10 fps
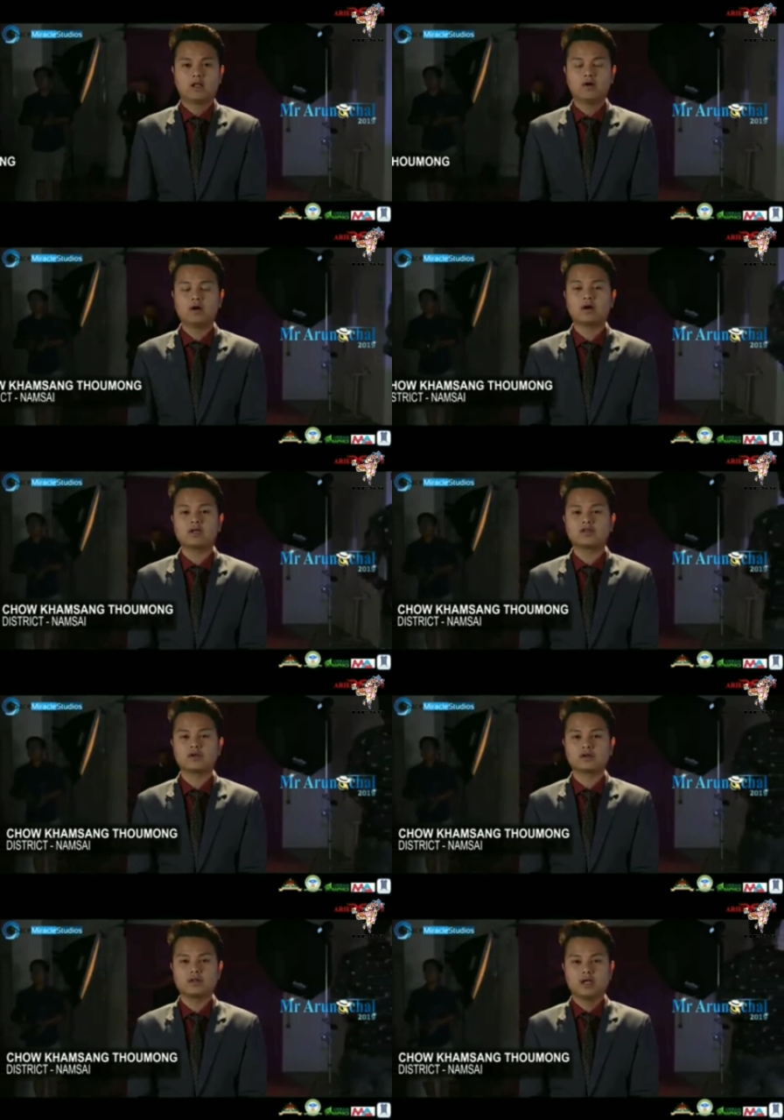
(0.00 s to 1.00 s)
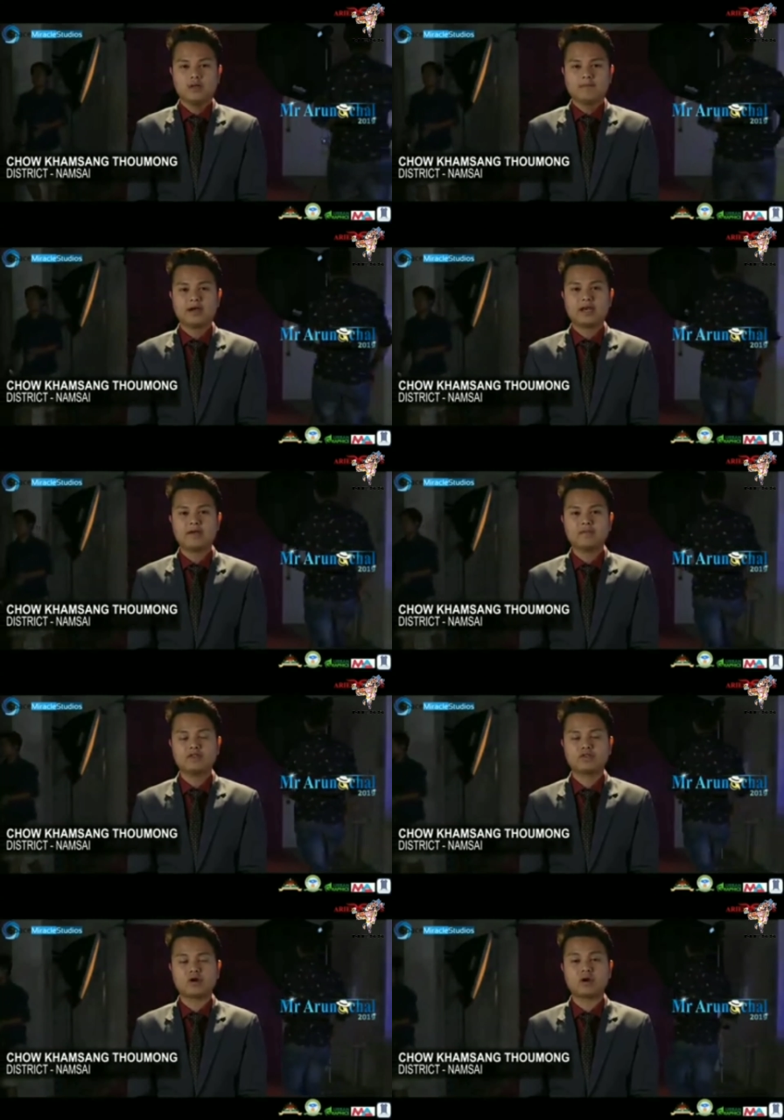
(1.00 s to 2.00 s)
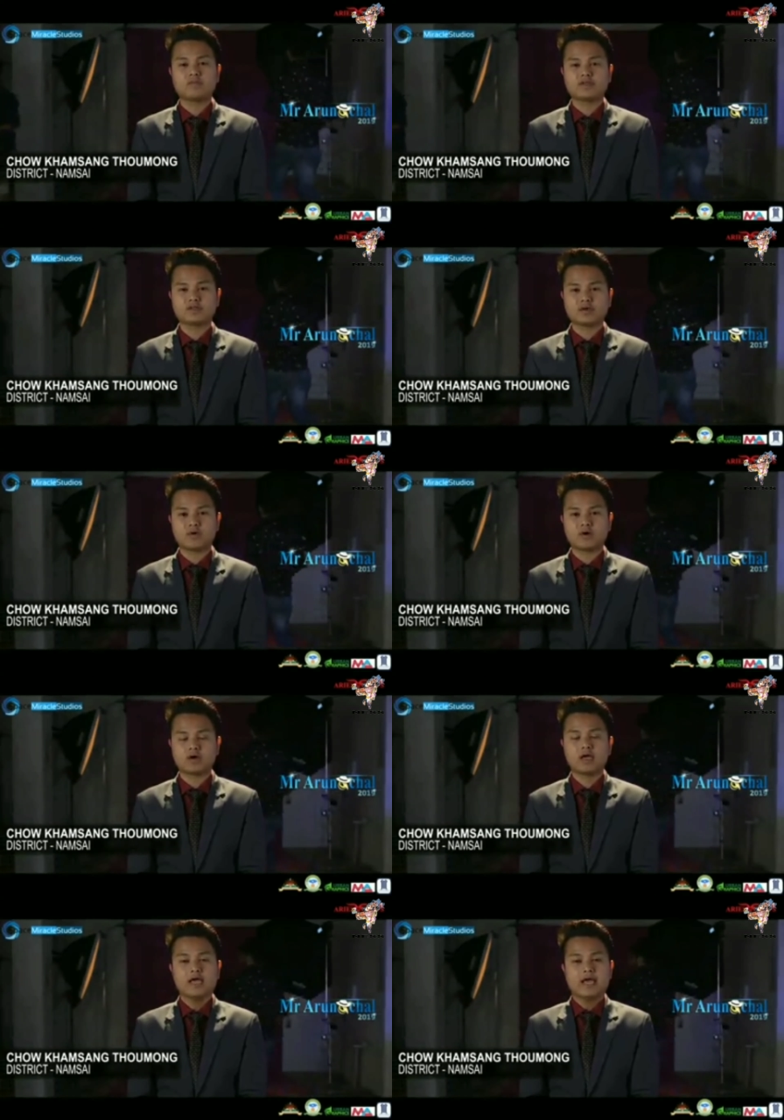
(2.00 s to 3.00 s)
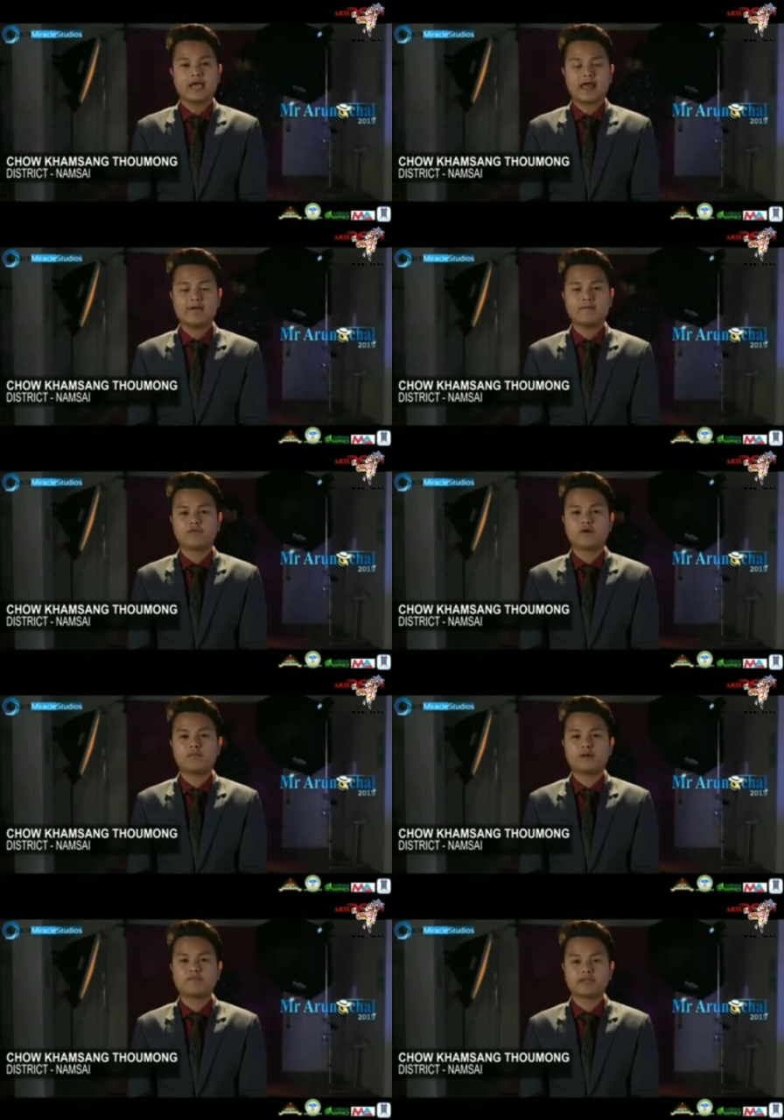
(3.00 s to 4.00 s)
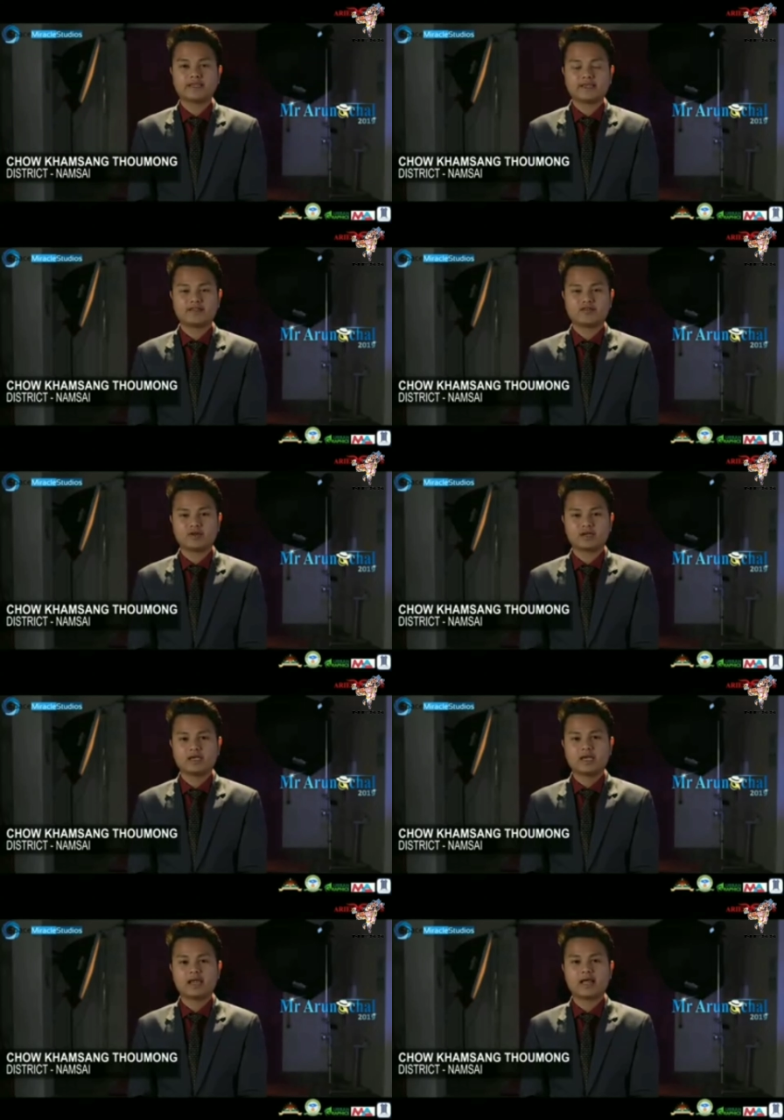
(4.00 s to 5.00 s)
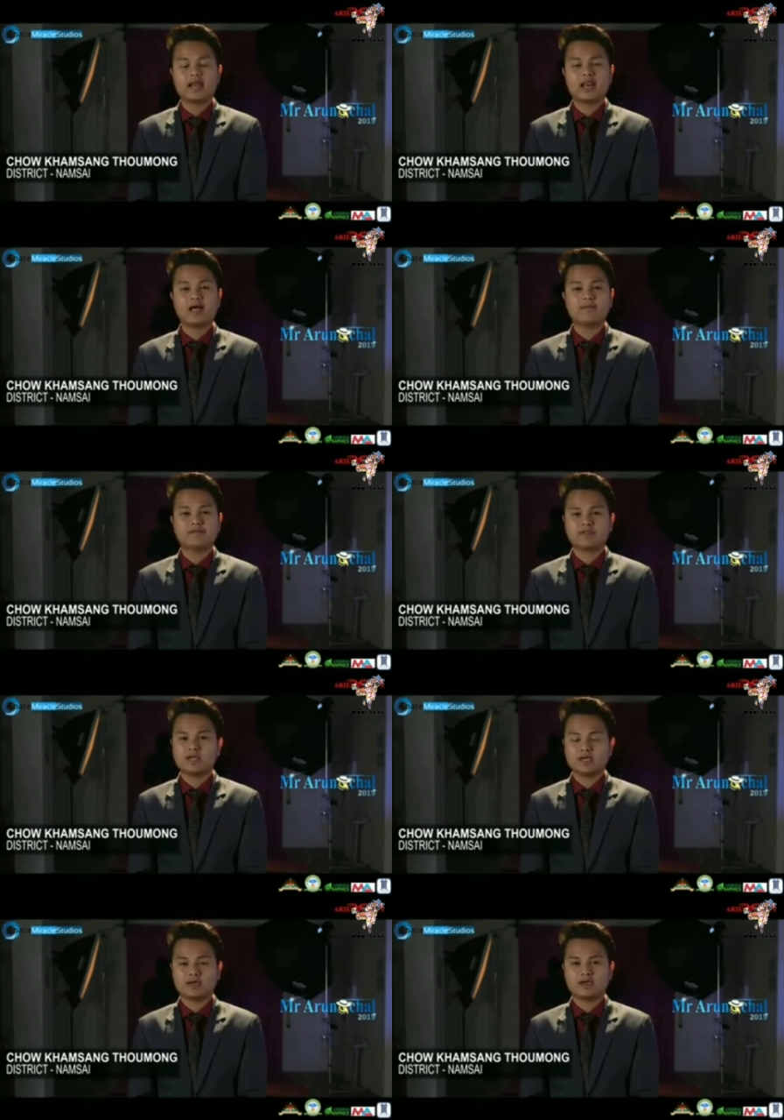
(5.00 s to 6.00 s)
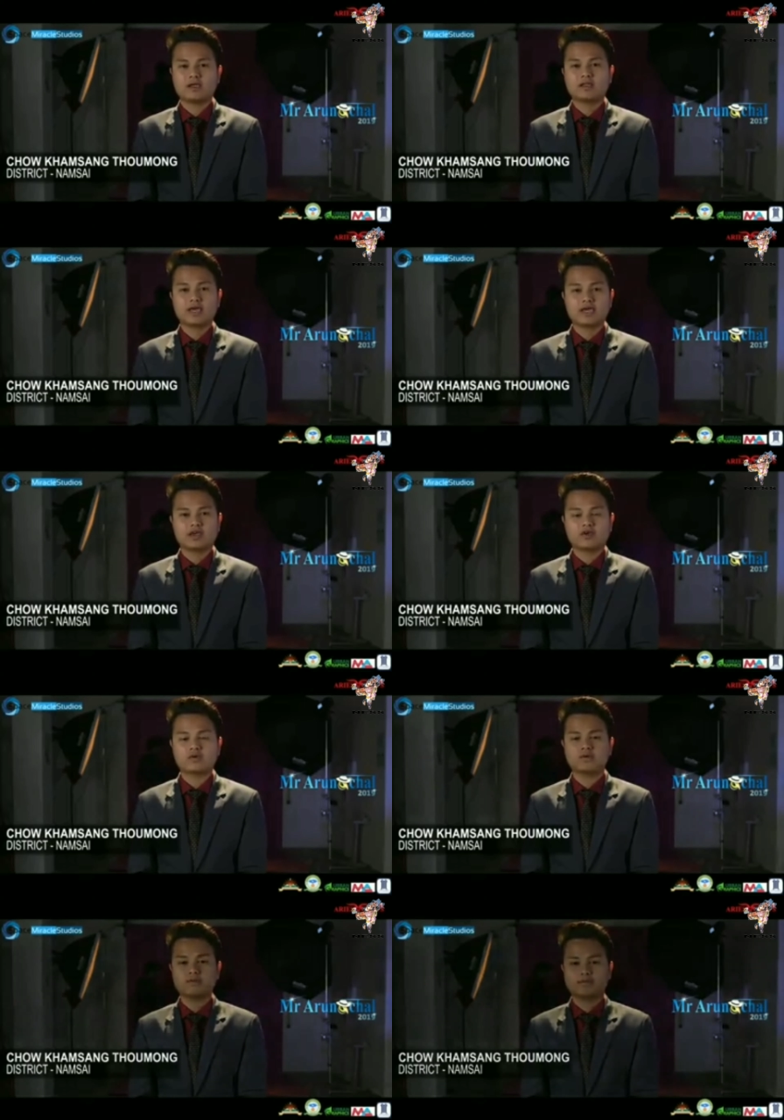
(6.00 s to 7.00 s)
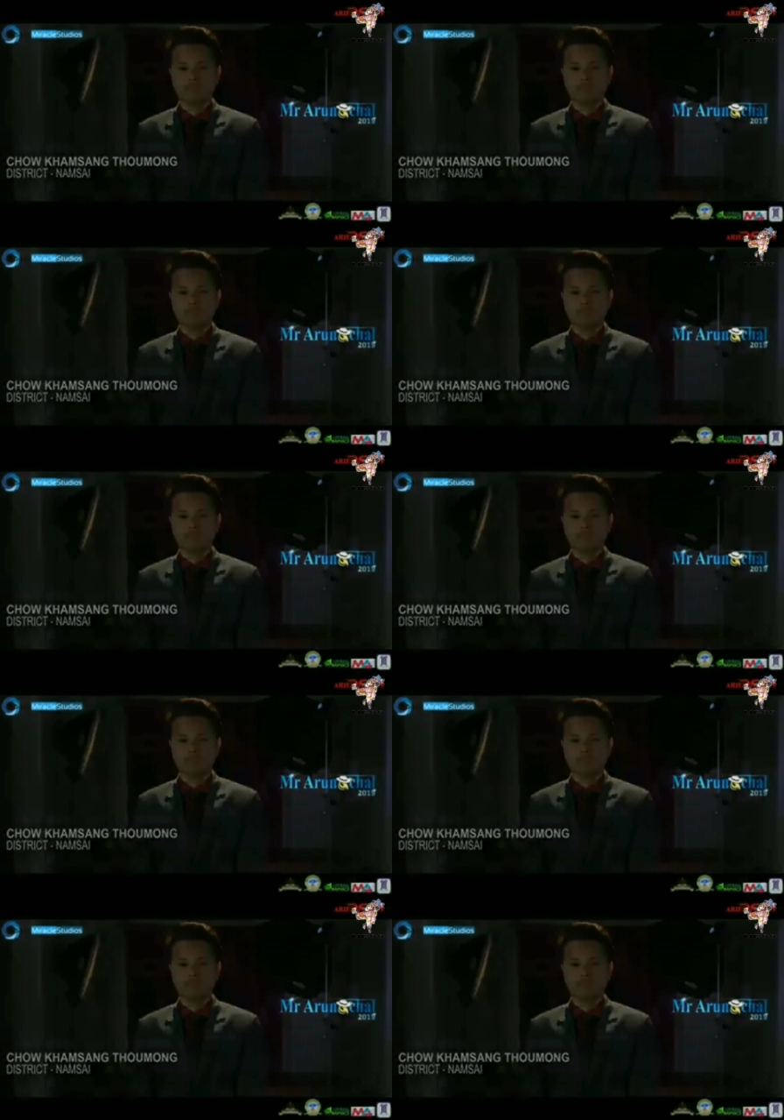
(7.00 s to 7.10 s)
Hello Arunachal, my name is Chok Hamsin Thamong and I'm from Namsai district and I love singing. Thank you.